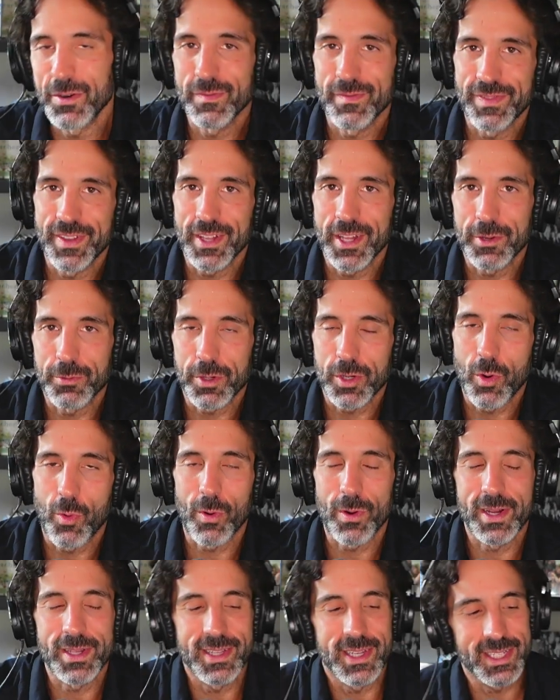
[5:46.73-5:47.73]
feel like
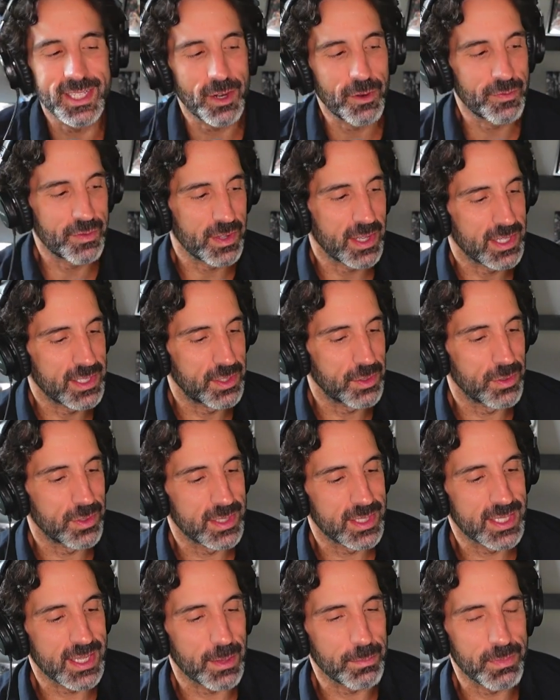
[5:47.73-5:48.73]
recording this. I don't feel like
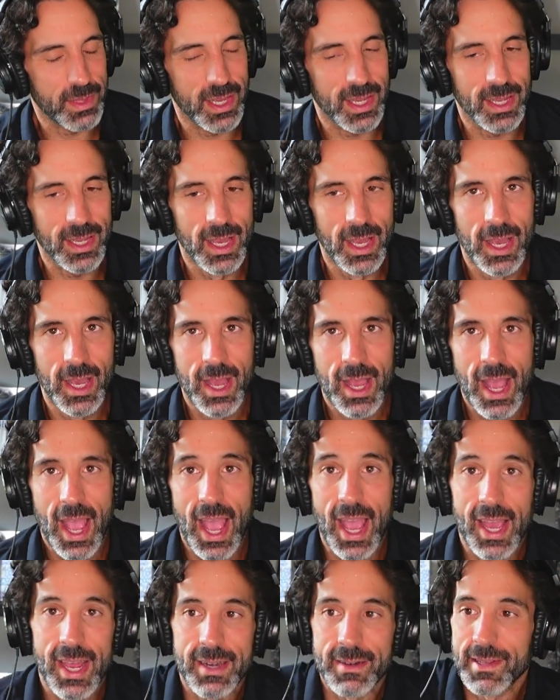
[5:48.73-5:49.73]
doing something.
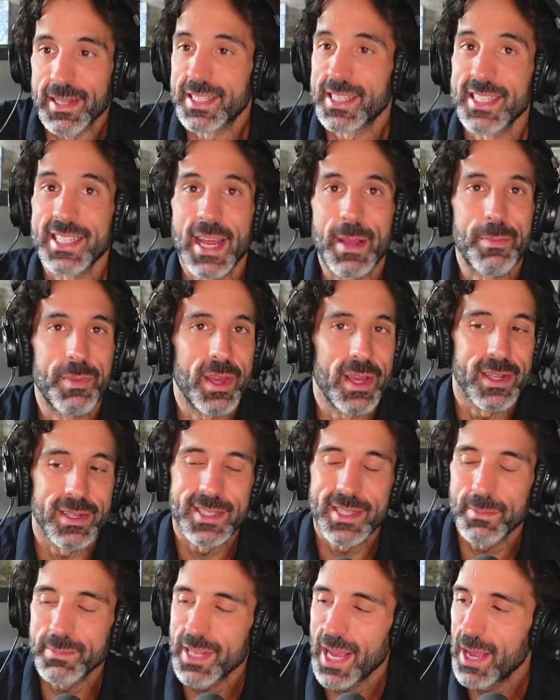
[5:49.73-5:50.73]
And it's the same thing.
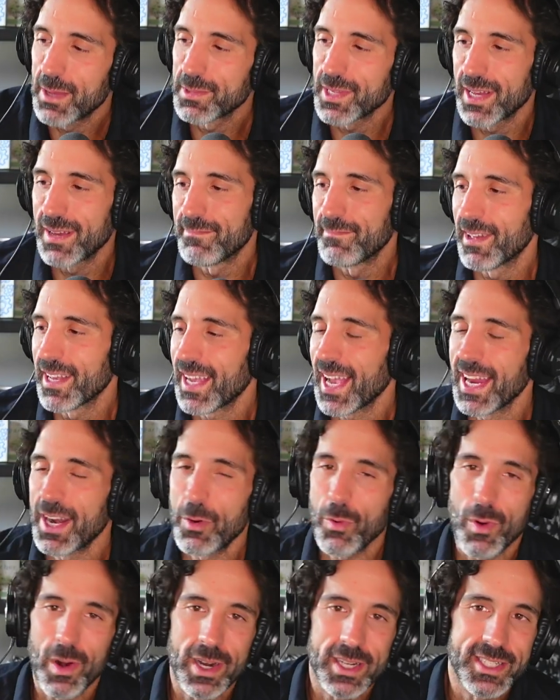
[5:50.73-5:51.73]
Sometimes I'm like, I
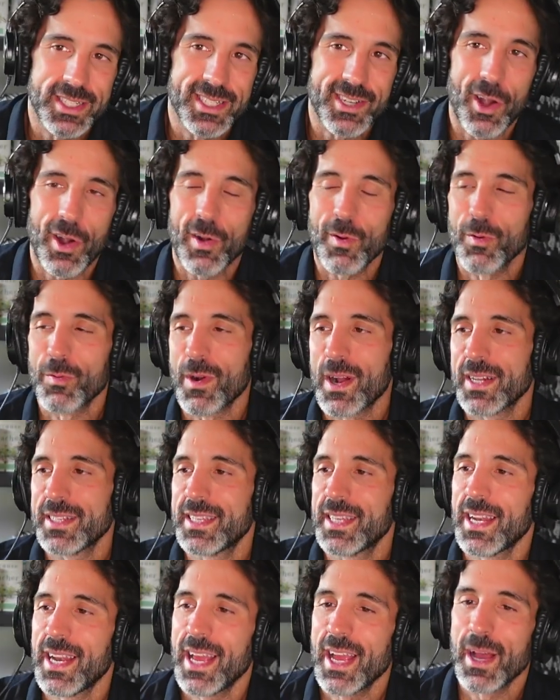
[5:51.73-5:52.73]
don't want to start a run
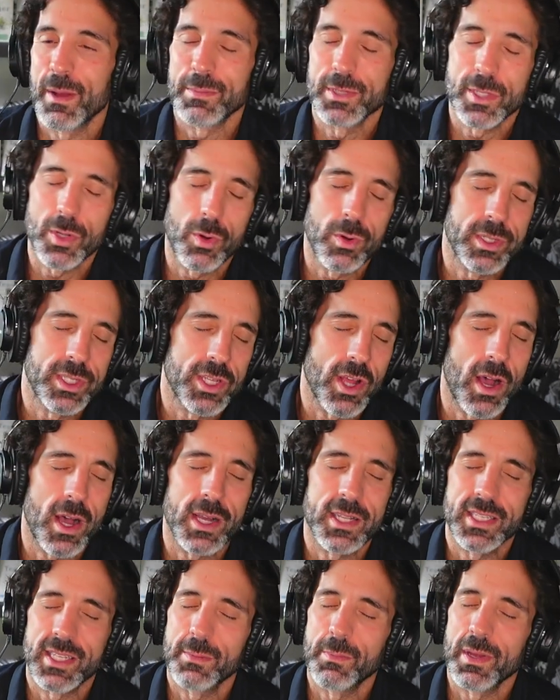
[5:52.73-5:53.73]
today. I'm so
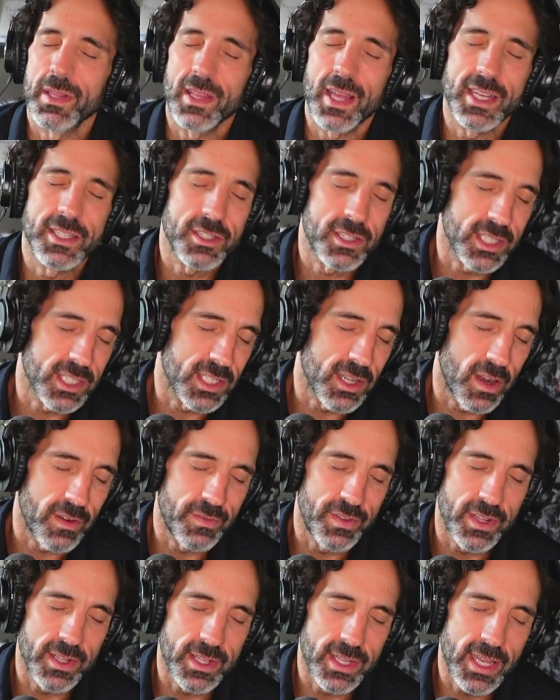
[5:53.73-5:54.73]
exhausted. My legs are just not
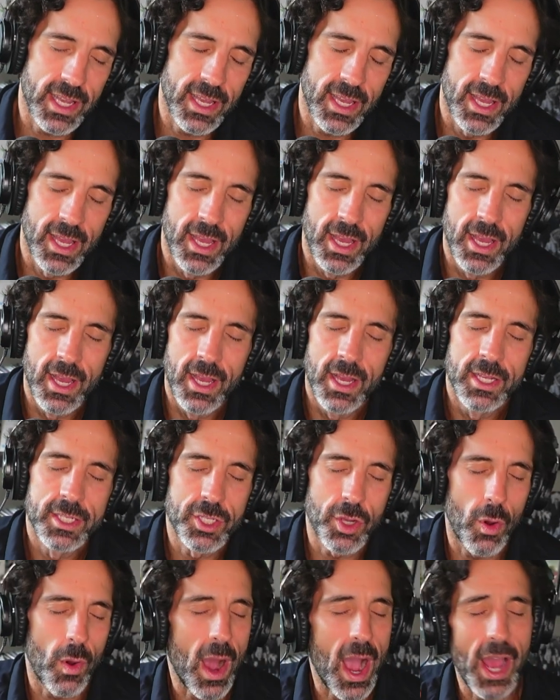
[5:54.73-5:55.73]
feeling it.
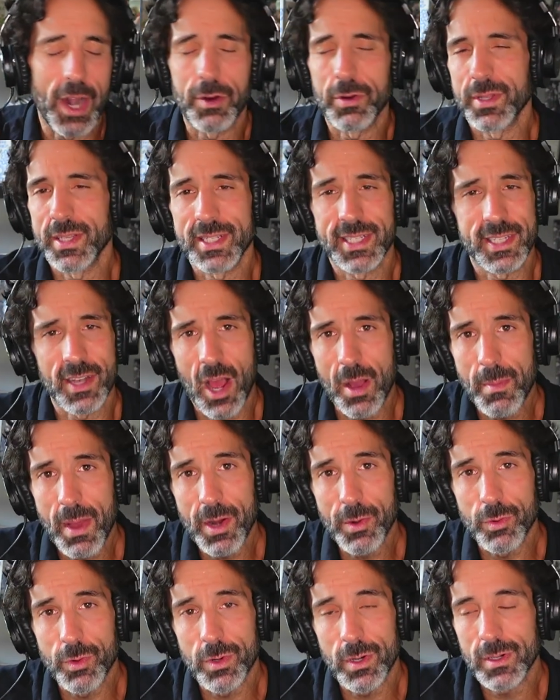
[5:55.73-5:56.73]
So this is not my
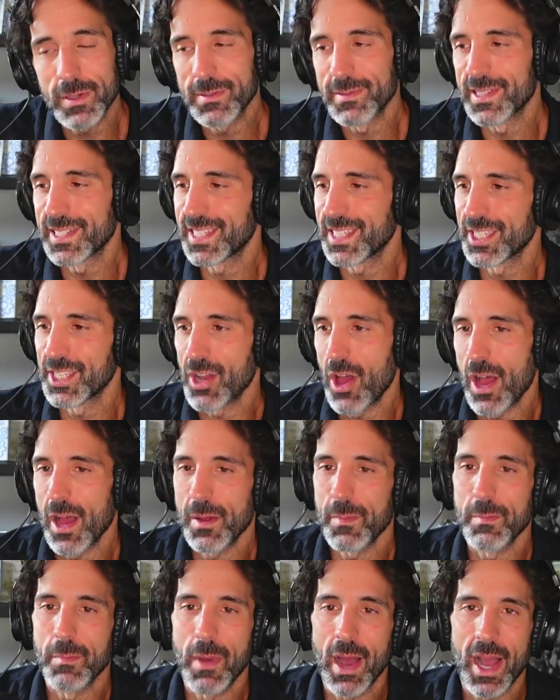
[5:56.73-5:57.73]
rule. This is
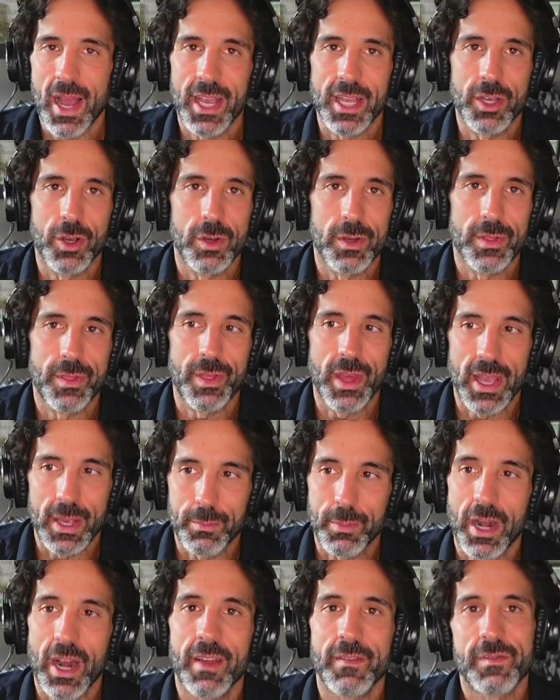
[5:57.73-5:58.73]
not my thing,
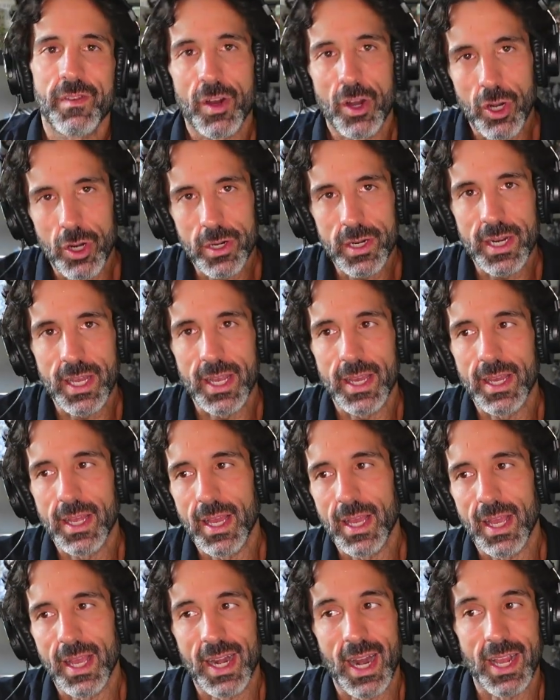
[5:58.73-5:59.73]
but I've heard it.
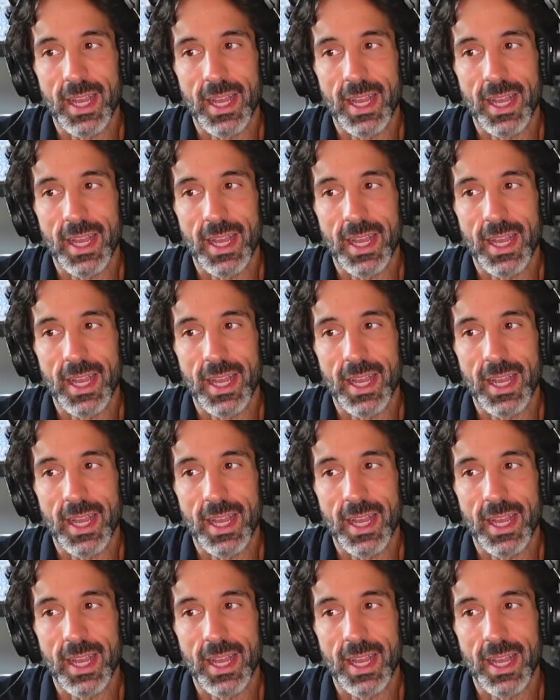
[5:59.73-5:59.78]
And